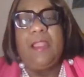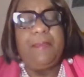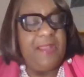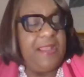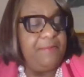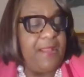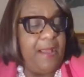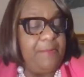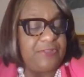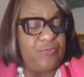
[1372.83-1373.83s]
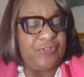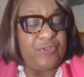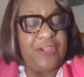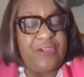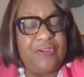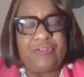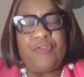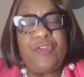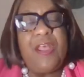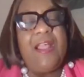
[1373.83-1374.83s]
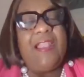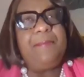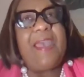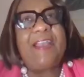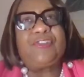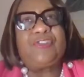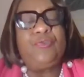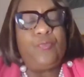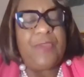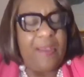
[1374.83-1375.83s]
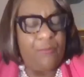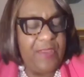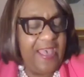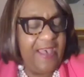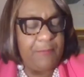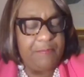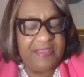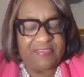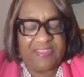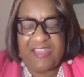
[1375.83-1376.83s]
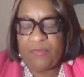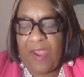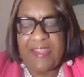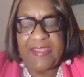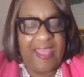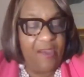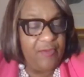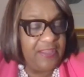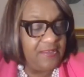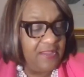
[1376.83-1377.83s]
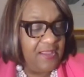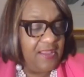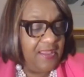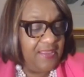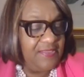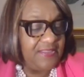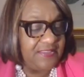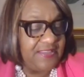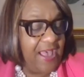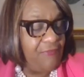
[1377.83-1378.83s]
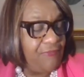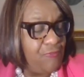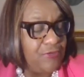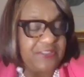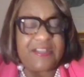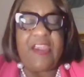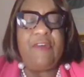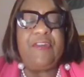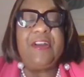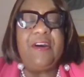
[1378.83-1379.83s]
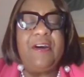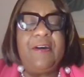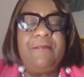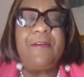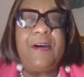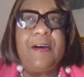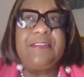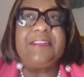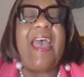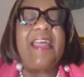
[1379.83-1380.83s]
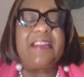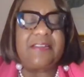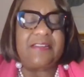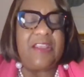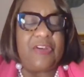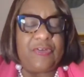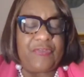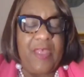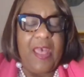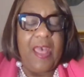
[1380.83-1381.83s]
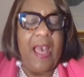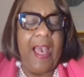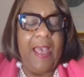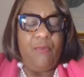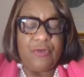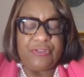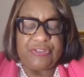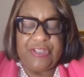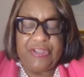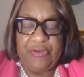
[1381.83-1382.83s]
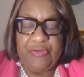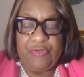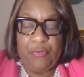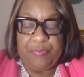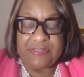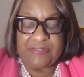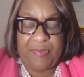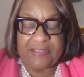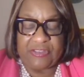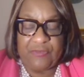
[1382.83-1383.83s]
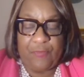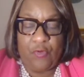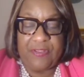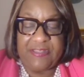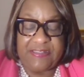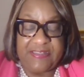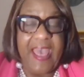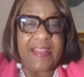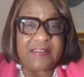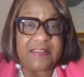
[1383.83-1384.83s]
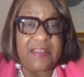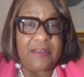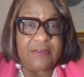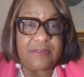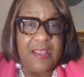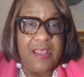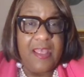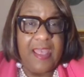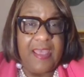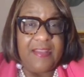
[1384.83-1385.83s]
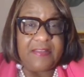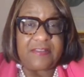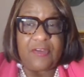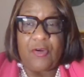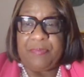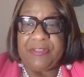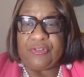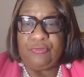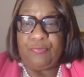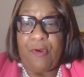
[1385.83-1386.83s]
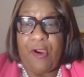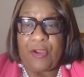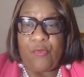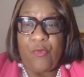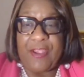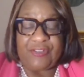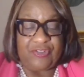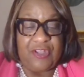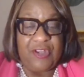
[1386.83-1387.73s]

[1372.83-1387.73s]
me. I'm gonna switch gears on you. Let me ask you. We have a big thing right now in the South Fulton area of data centers. I want to hear your perspective on these data centers, and this is going to be two-part question.